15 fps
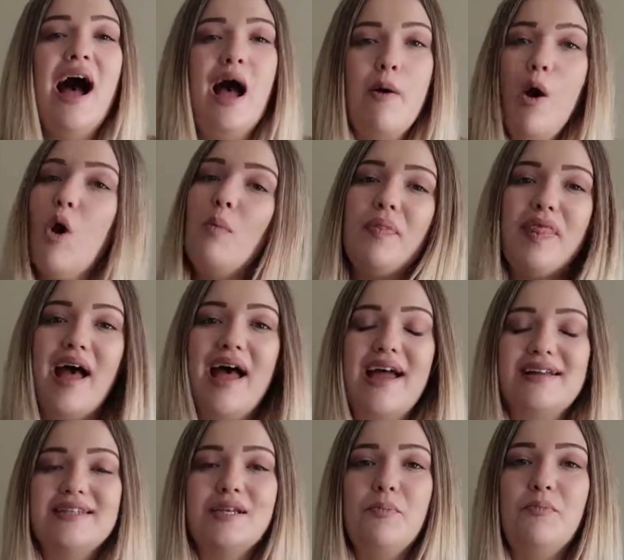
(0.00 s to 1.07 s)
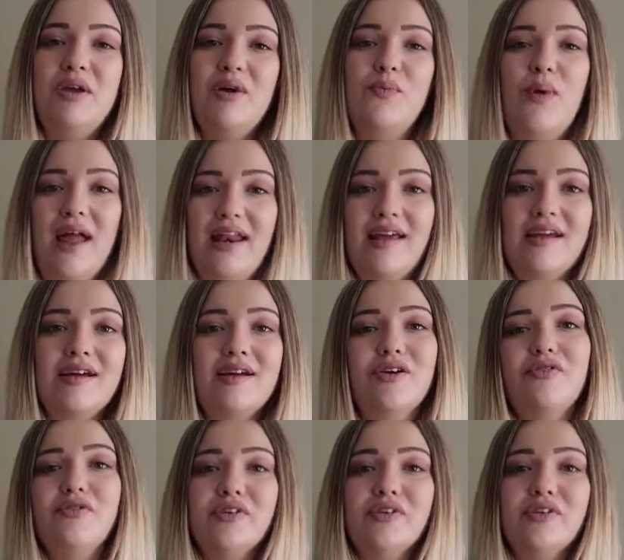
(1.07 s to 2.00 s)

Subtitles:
I hope that me waiting